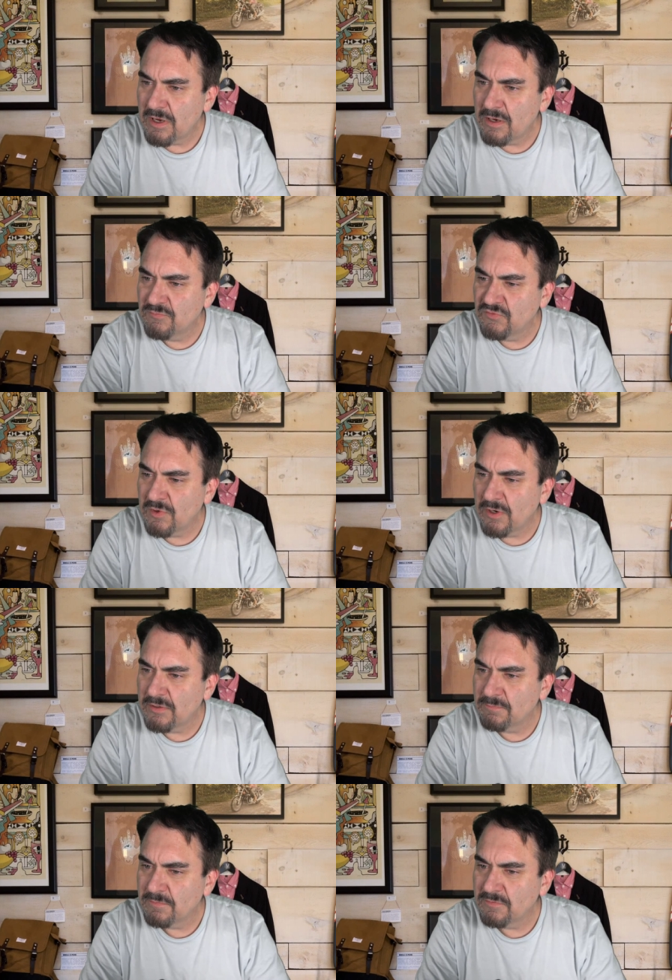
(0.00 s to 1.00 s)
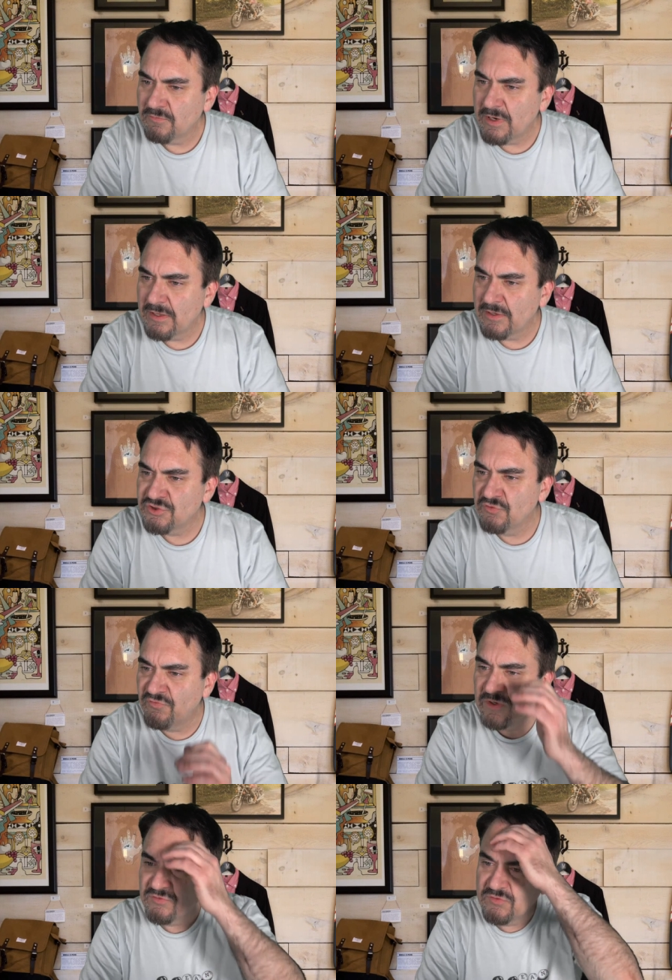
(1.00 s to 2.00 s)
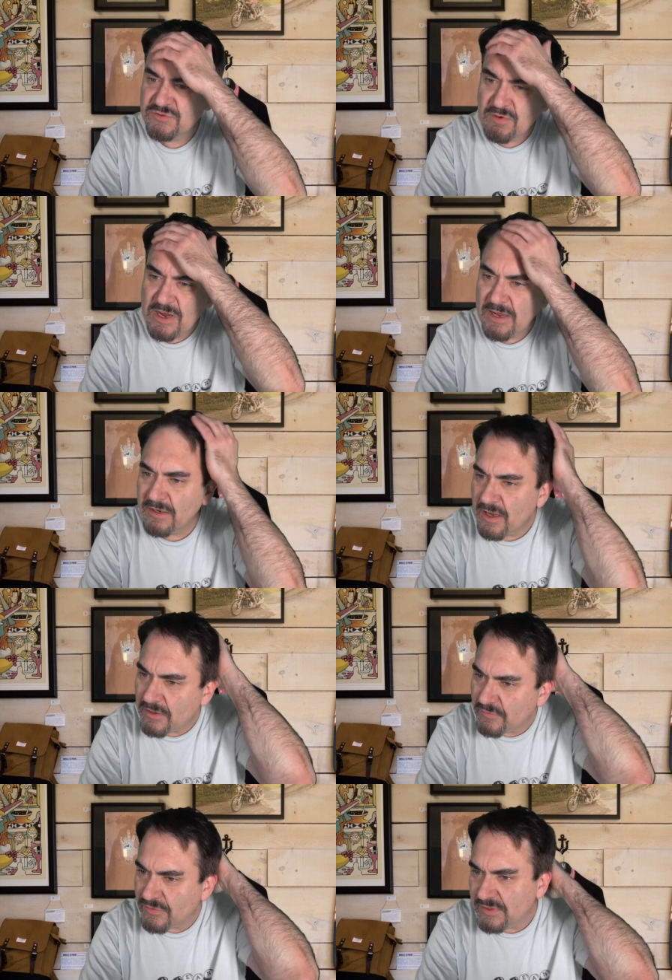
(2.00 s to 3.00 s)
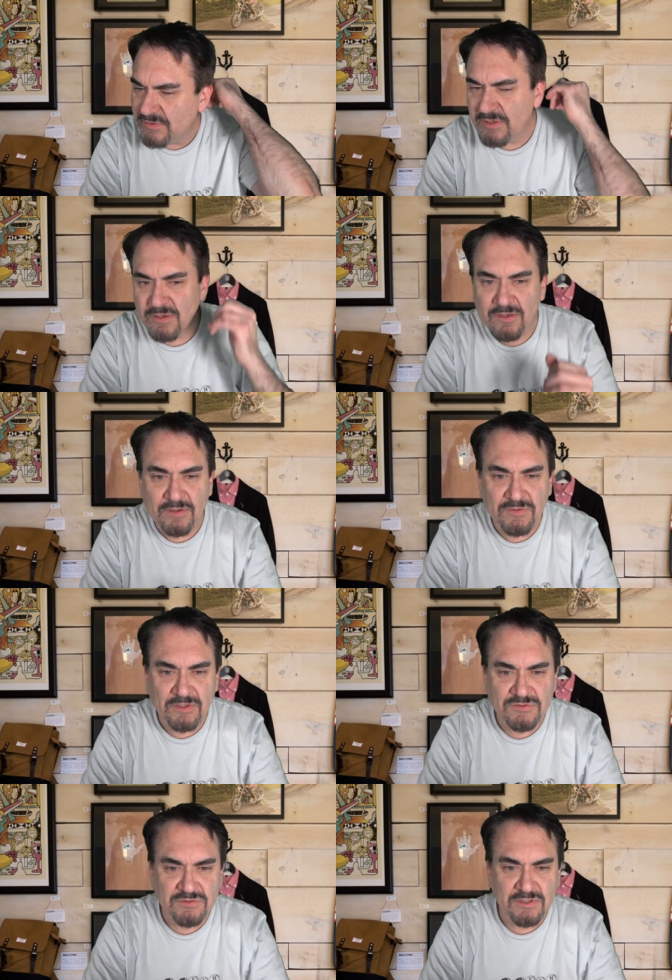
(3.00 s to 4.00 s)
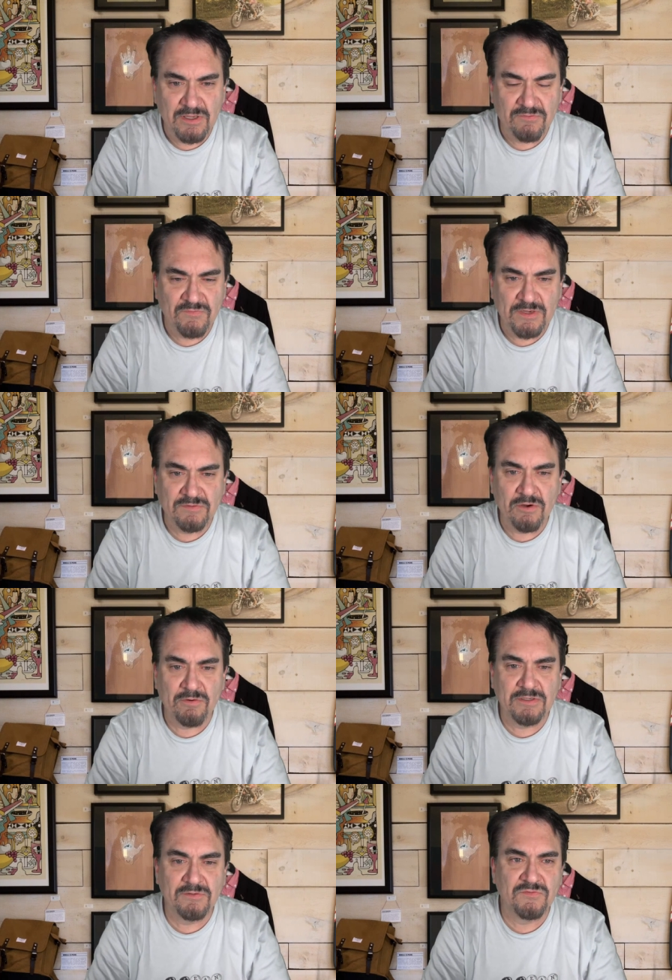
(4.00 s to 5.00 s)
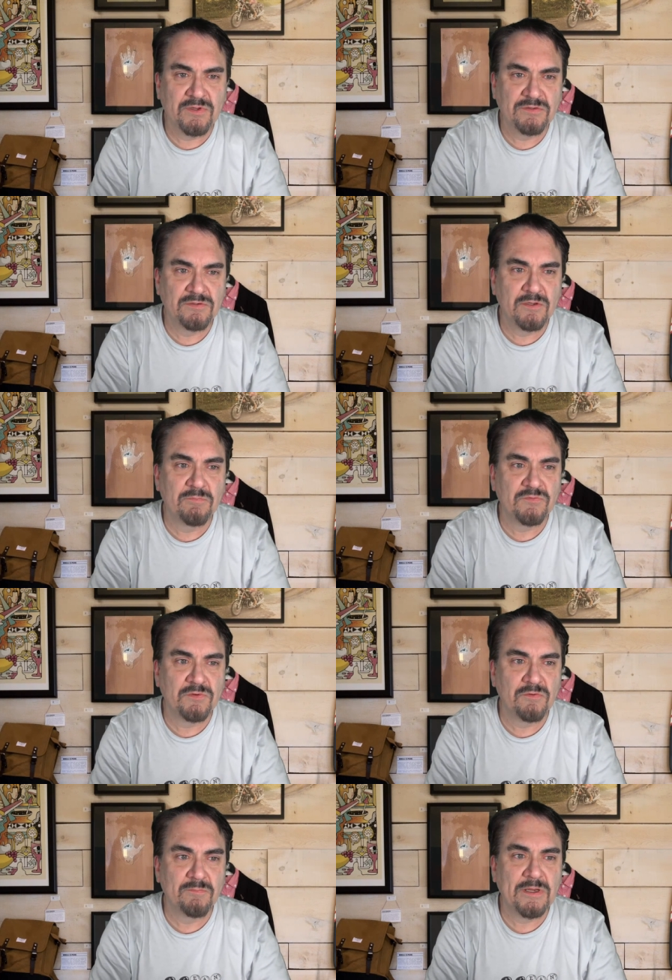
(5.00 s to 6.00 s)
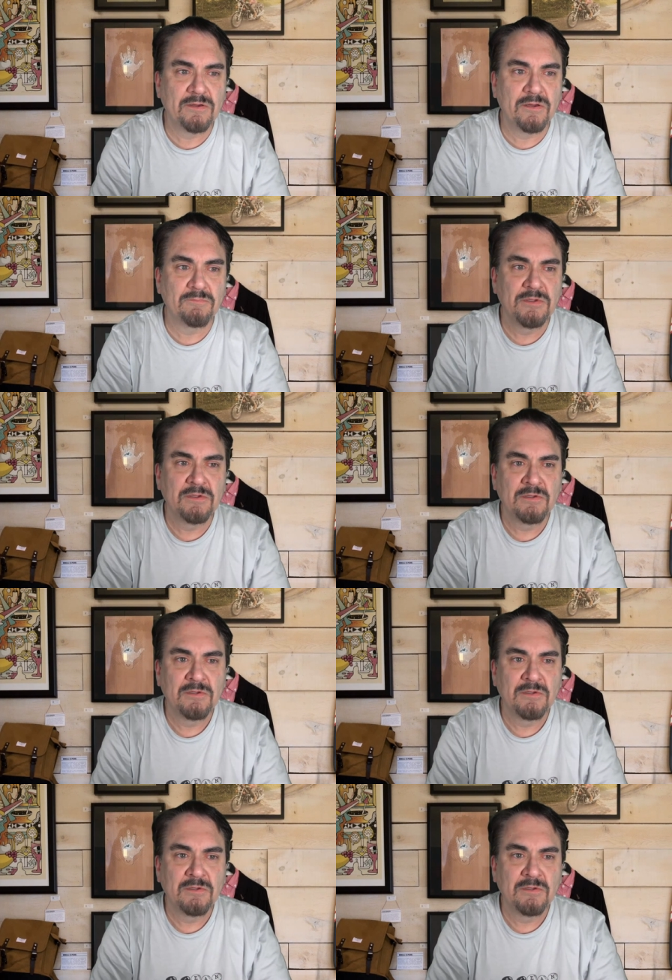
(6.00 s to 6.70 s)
Yeah, I'm sorry. Drag. That should fix the drag. I don't think the... I think it should... Yeah, in fact, it already looks like the numbers are going back up.